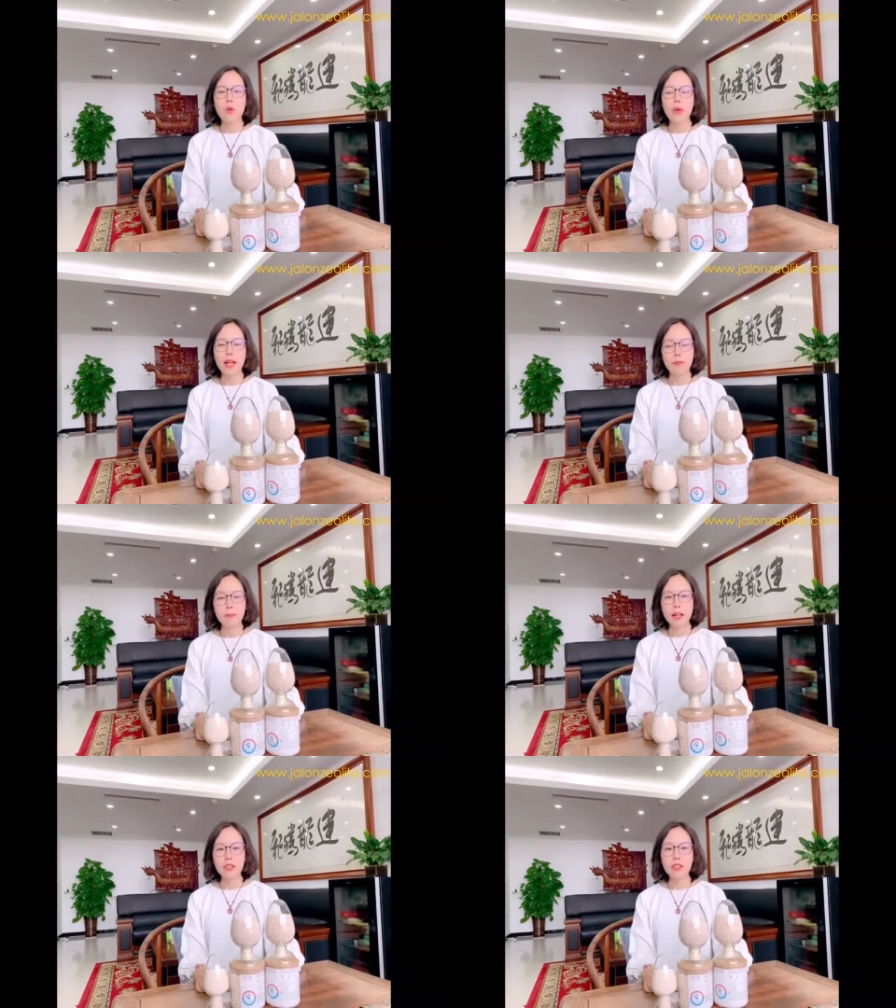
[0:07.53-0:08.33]
We are
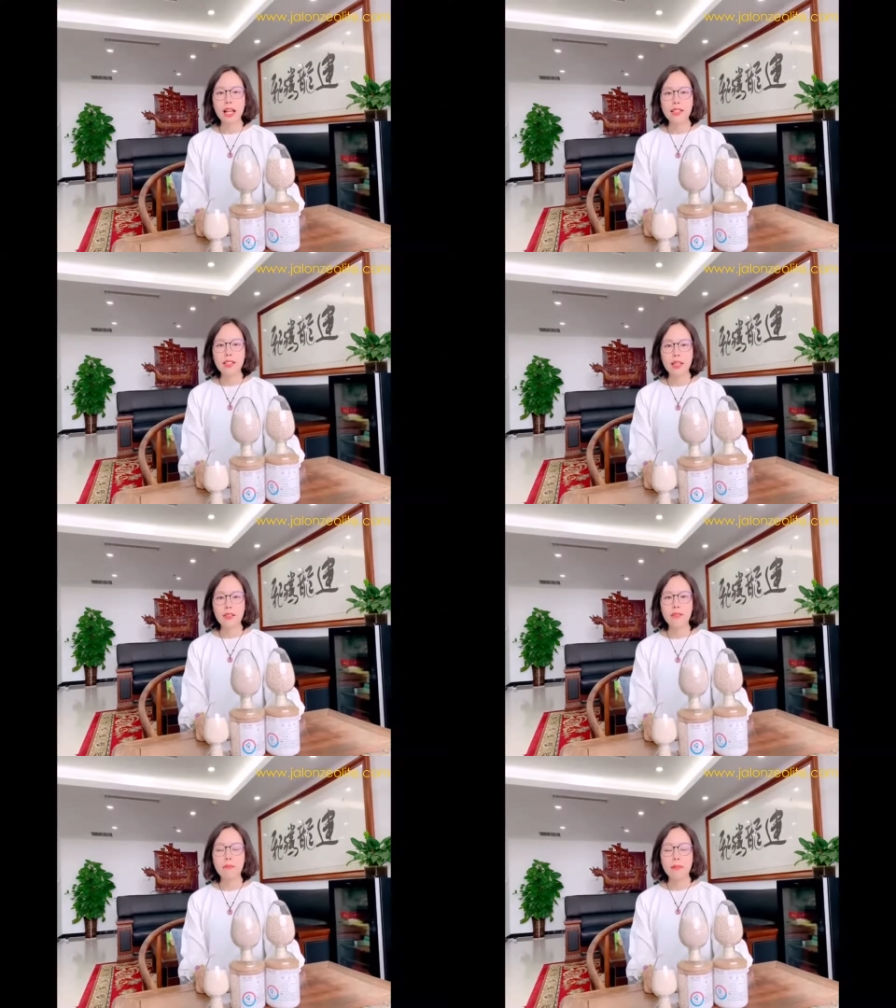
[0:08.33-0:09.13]
specialized
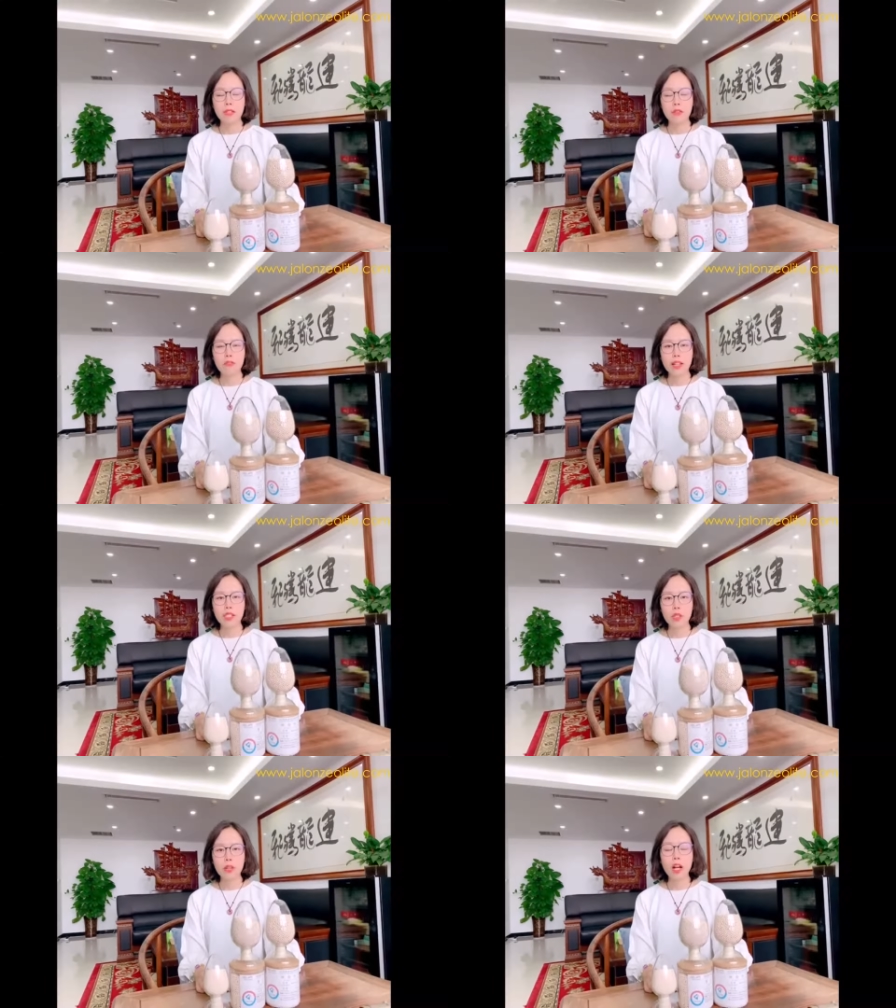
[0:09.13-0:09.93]
in
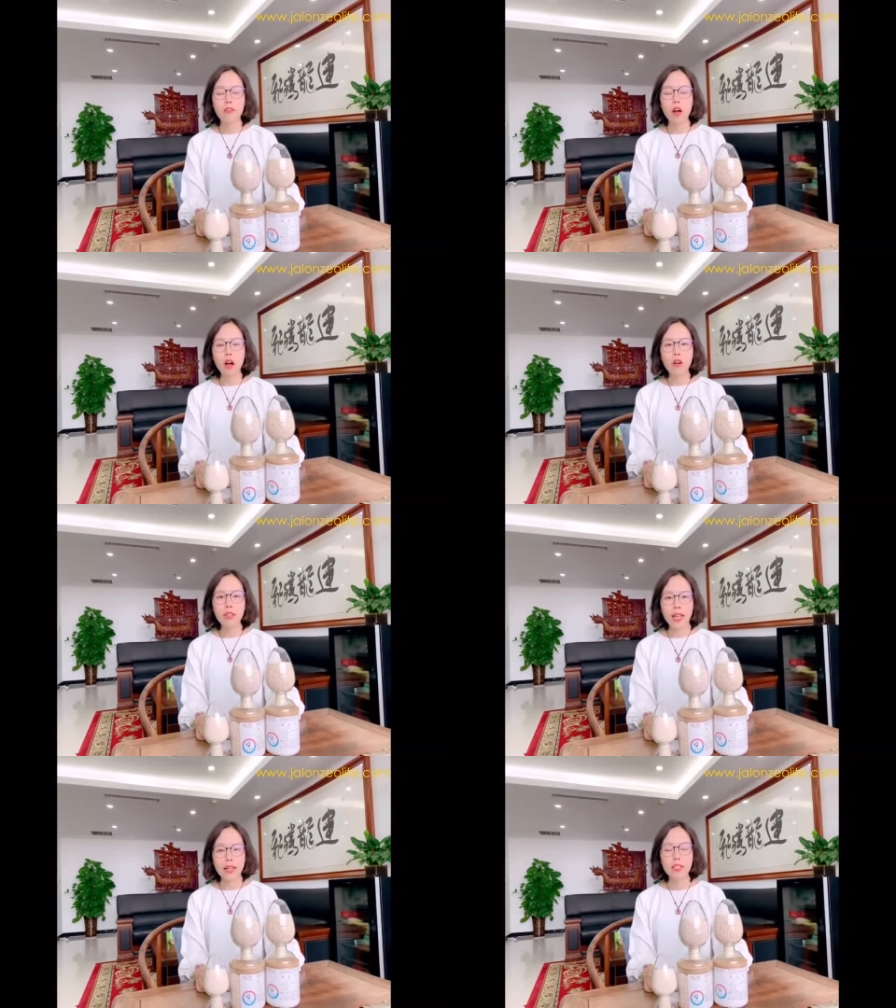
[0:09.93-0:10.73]
manufacturing of
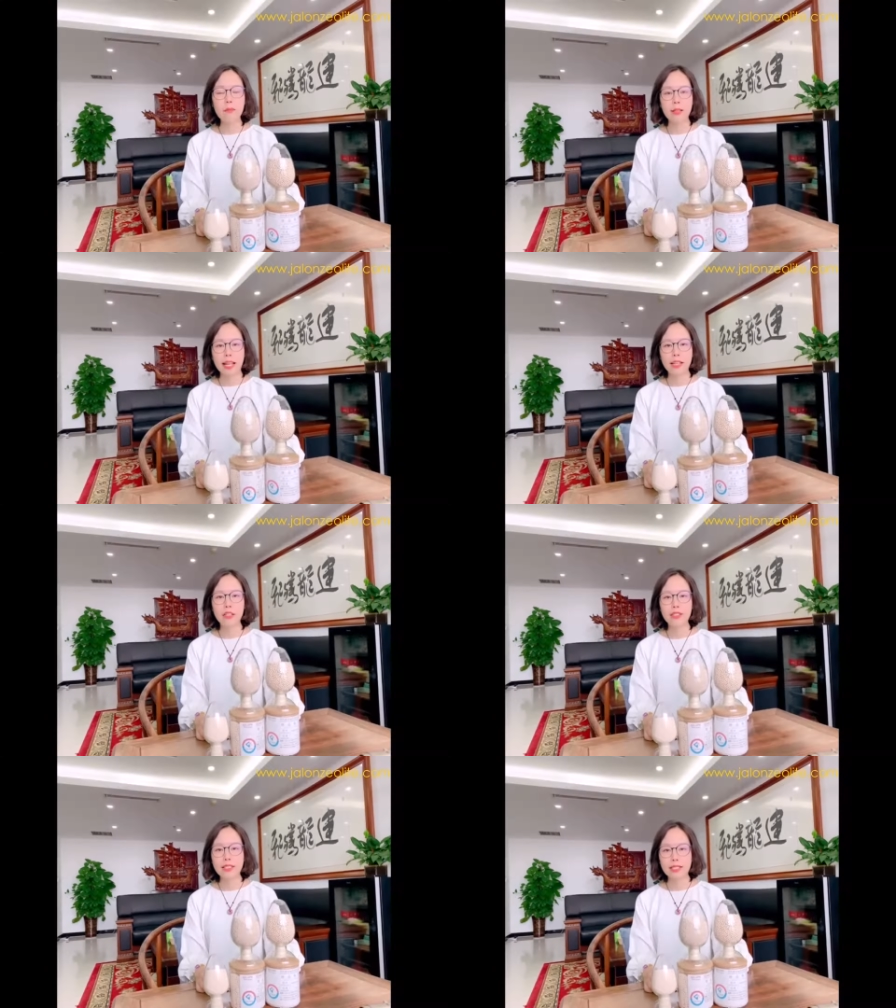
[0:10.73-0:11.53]
all kinds of
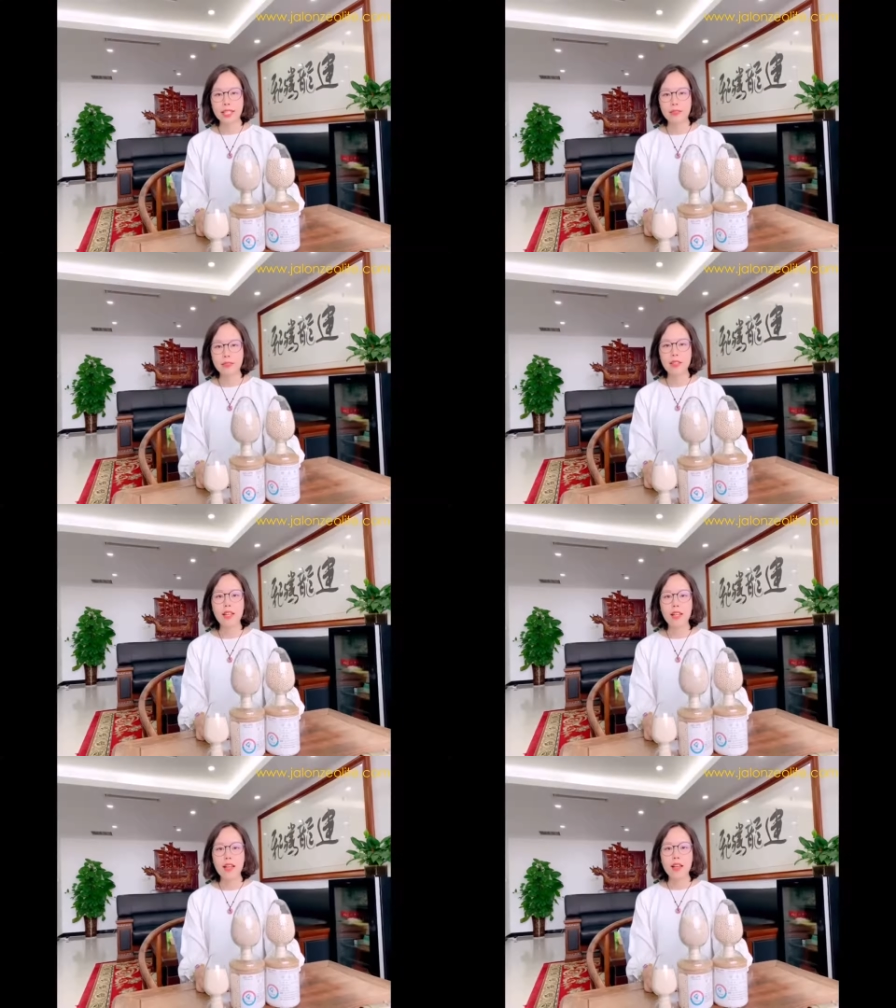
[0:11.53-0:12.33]
molecular sieves.